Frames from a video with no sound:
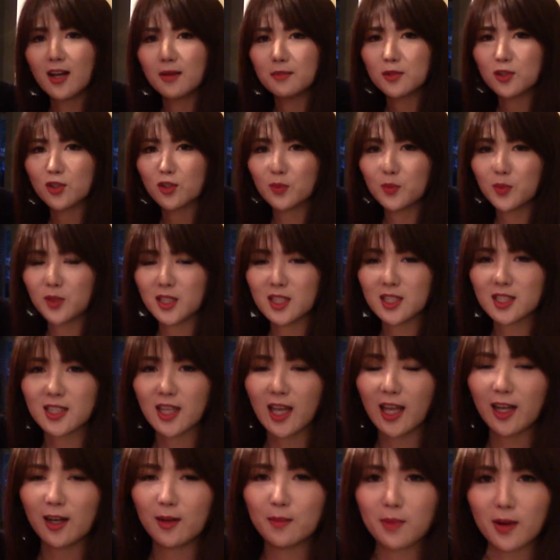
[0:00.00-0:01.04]
super
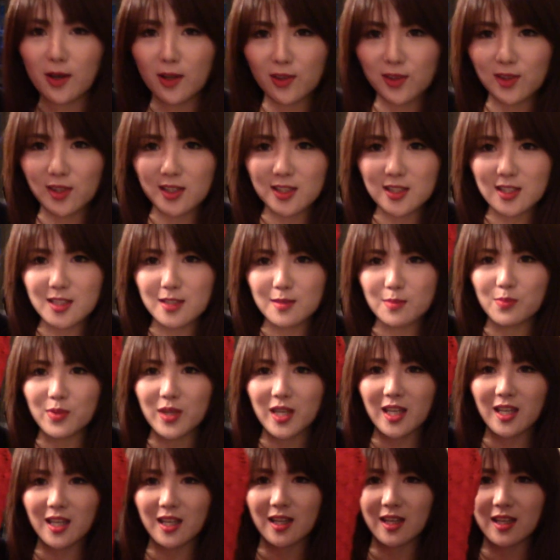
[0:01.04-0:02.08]
excited about this
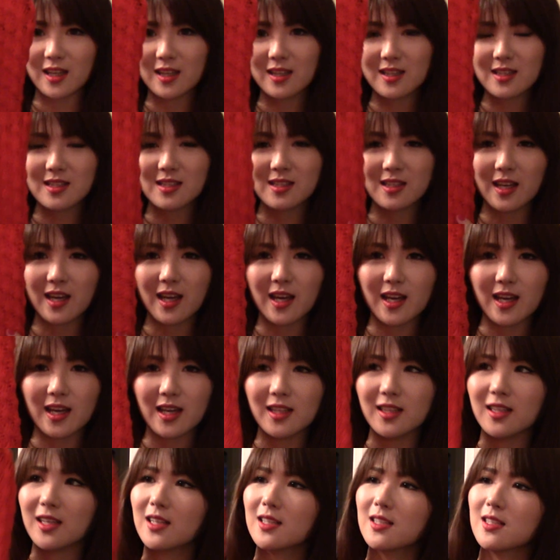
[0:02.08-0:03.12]
piece,
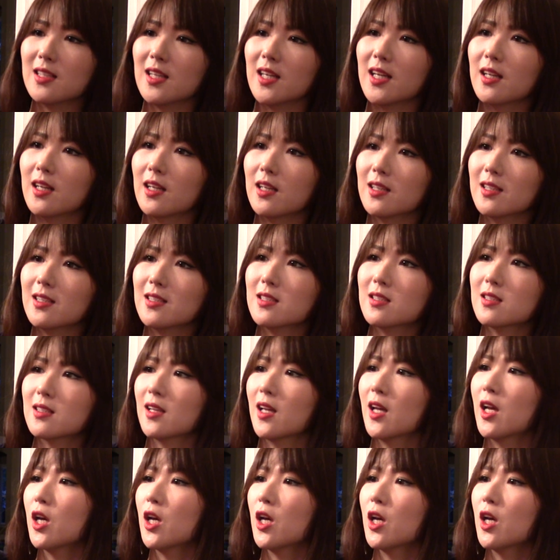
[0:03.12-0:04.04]
and it is